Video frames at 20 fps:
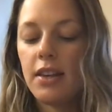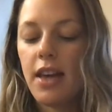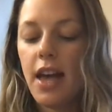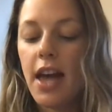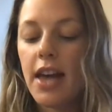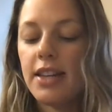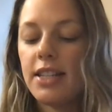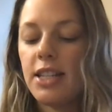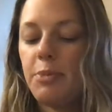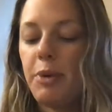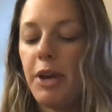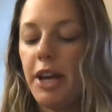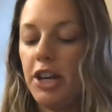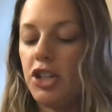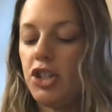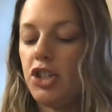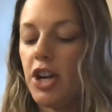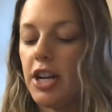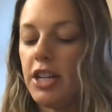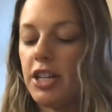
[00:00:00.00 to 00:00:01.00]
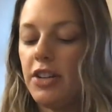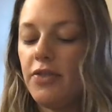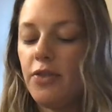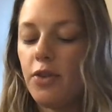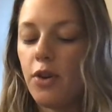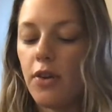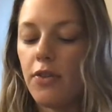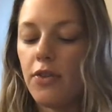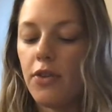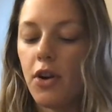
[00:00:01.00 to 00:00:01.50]
Head to page
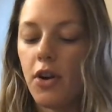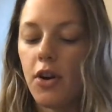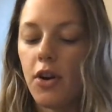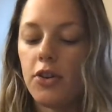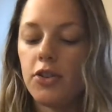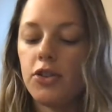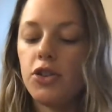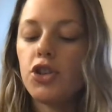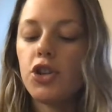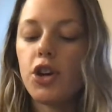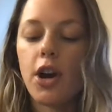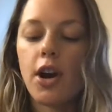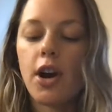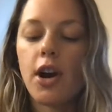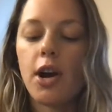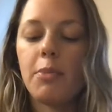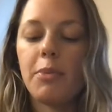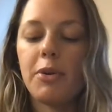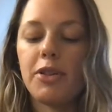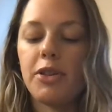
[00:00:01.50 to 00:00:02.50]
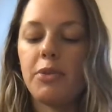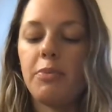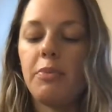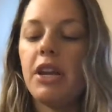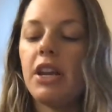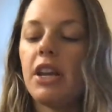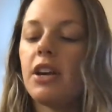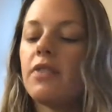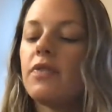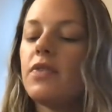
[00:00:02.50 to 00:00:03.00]
94 if you're unsure about the
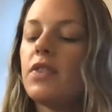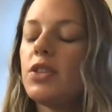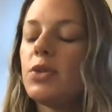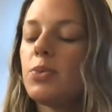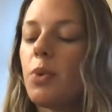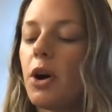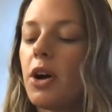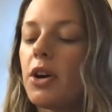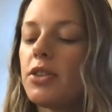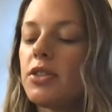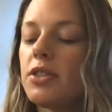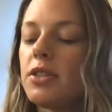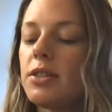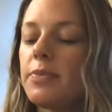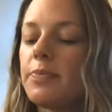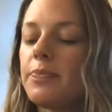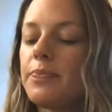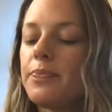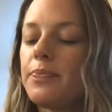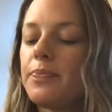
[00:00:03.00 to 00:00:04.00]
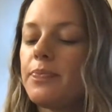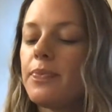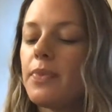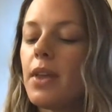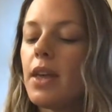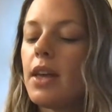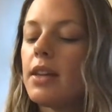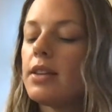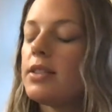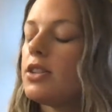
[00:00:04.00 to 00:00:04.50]
meaning of these words.
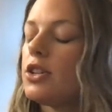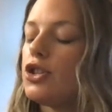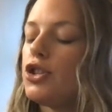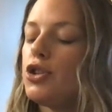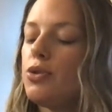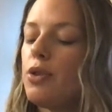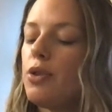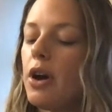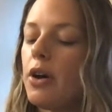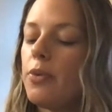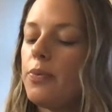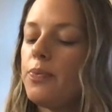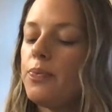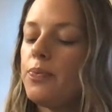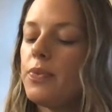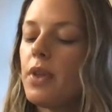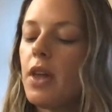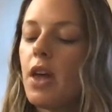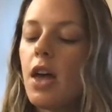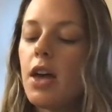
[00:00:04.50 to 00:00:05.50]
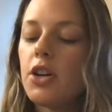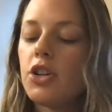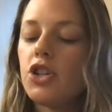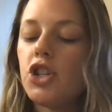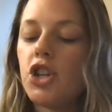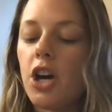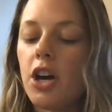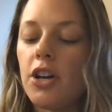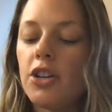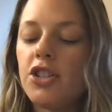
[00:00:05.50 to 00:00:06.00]
Did you know
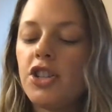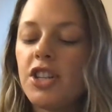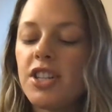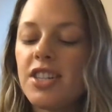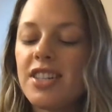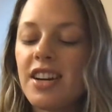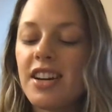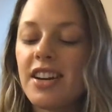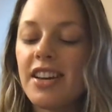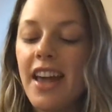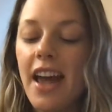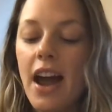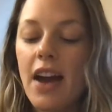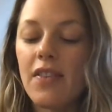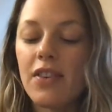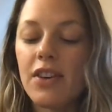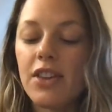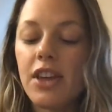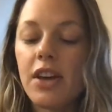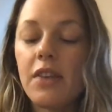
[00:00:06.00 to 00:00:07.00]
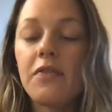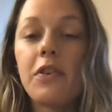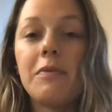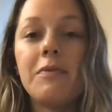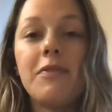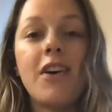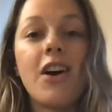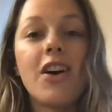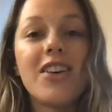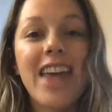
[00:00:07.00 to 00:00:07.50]
geologists study everything
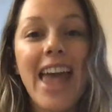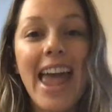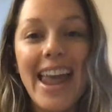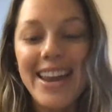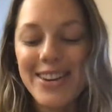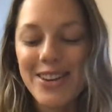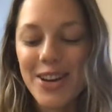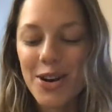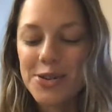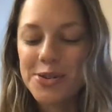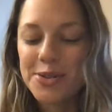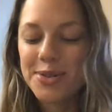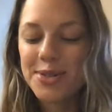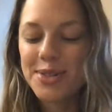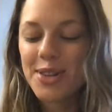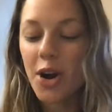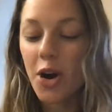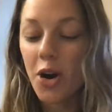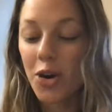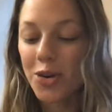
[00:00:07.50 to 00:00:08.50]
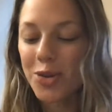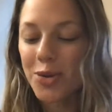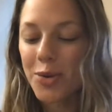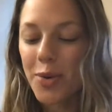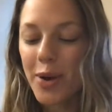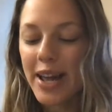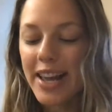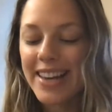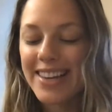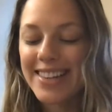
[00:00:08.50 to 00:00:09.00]
from volcanoes,
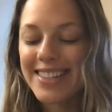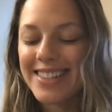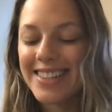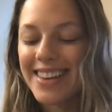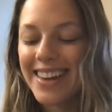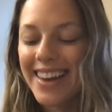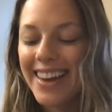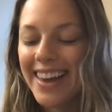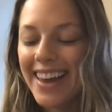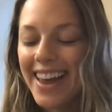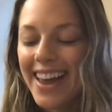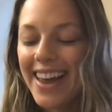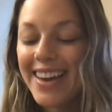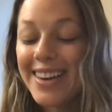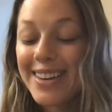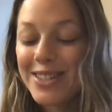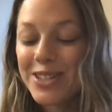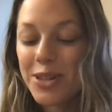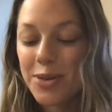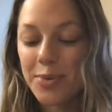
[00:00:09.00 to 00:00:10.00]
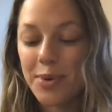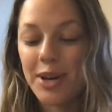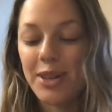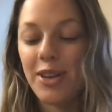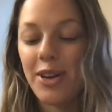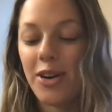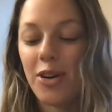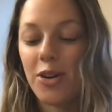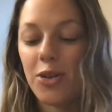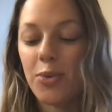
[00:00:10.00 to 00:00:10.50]
earthquakes, and the way
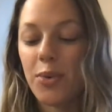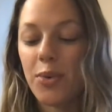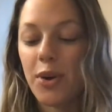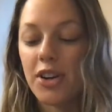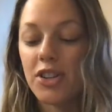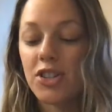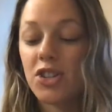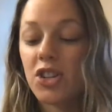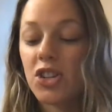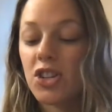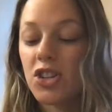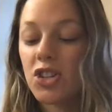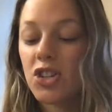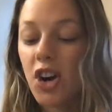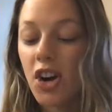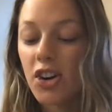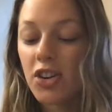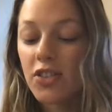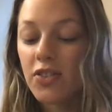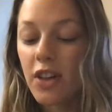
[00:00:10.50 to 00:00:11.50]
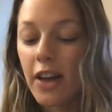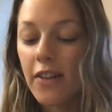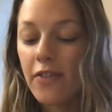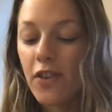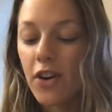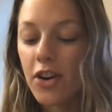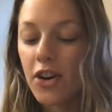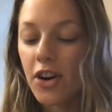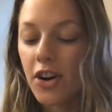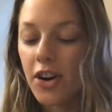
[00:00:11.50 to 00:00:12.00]
the earth works to the start of life
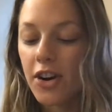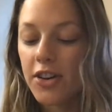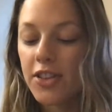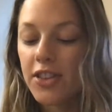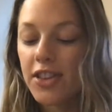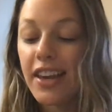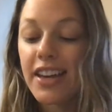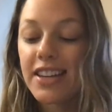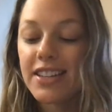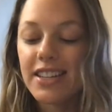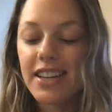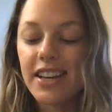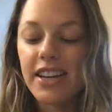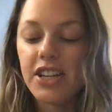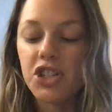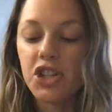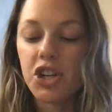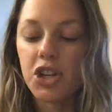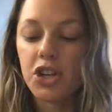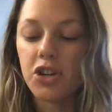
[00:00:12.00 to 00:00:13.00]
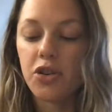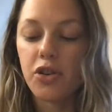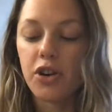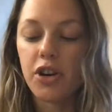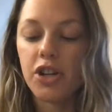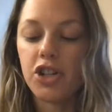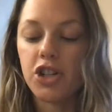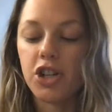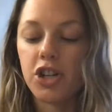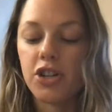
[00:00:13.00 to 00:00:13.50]
on Earth and ancient
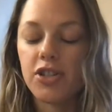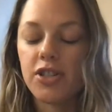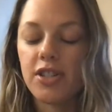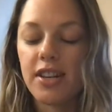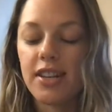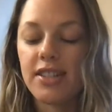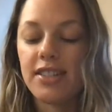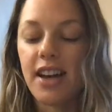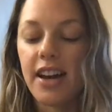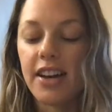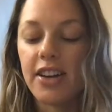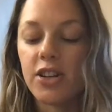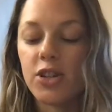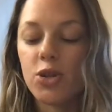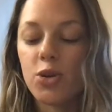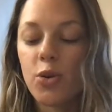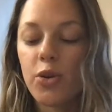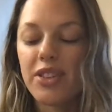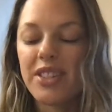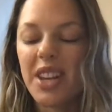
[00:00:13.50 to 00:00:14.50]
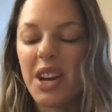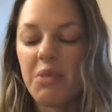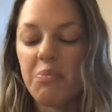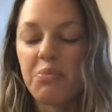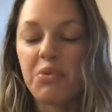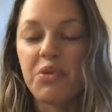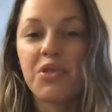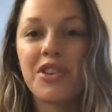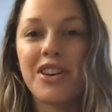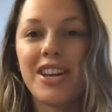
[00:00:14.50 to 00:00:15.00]
creatures like dinosaurs and
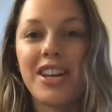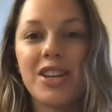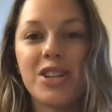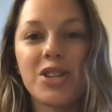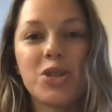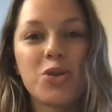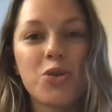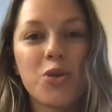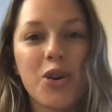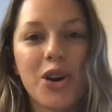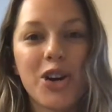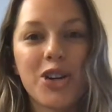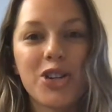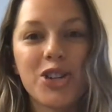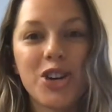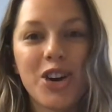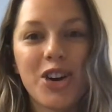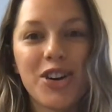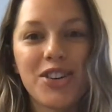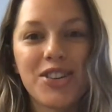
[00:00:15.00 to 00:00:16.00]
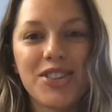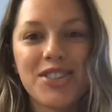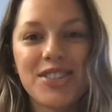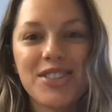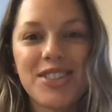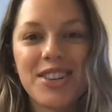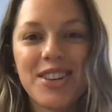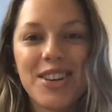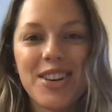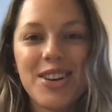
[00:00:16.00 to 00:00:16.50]
prehistoric
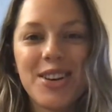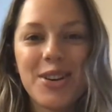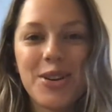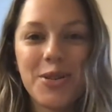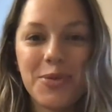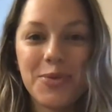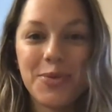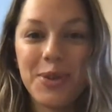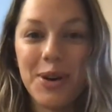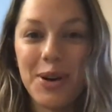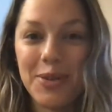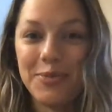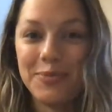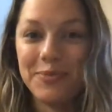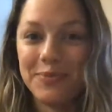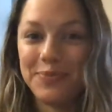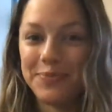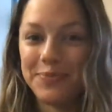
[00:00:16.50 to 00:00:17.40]
sharks? Well,